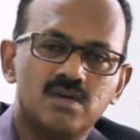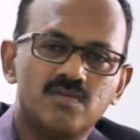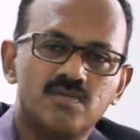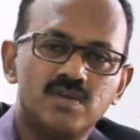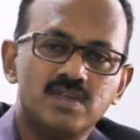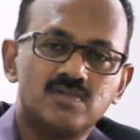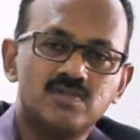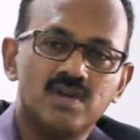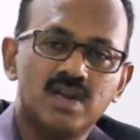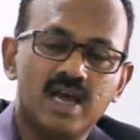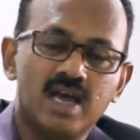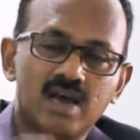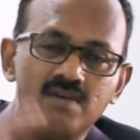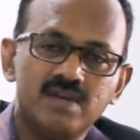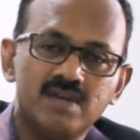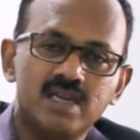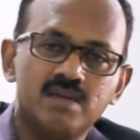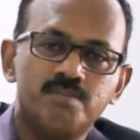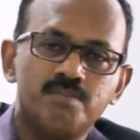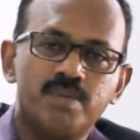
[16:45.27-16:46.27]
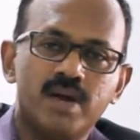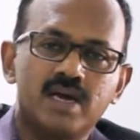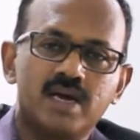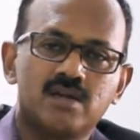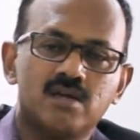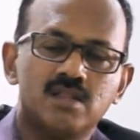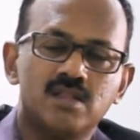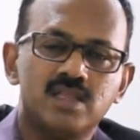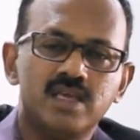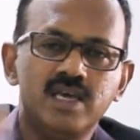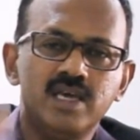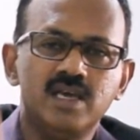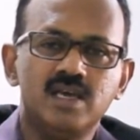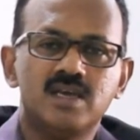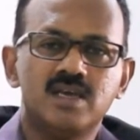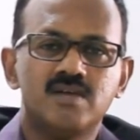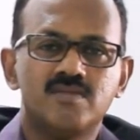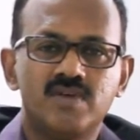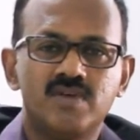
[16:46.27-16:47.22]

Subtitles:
which will have an impact on the